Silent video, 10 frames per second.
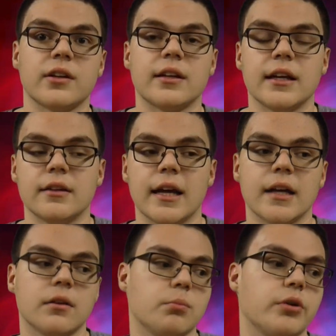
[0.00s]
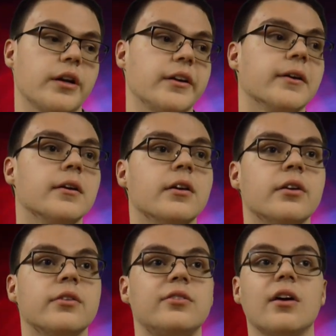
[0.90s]
I think they can bring
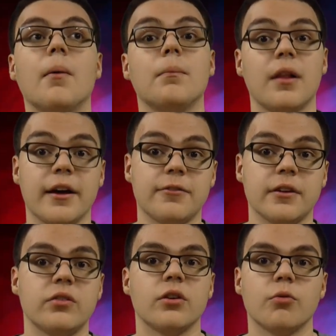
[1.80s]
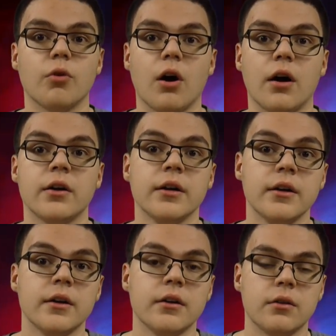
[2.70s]
some life into the Raw
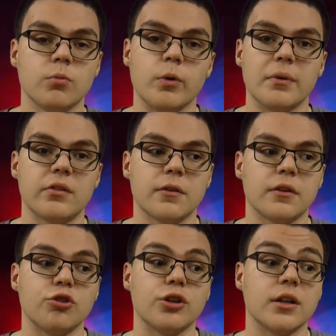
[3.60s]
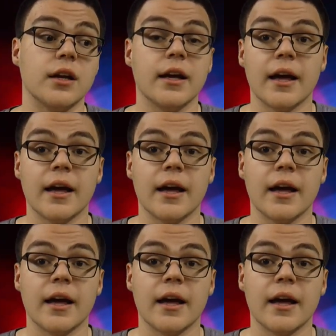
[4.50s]
women's division.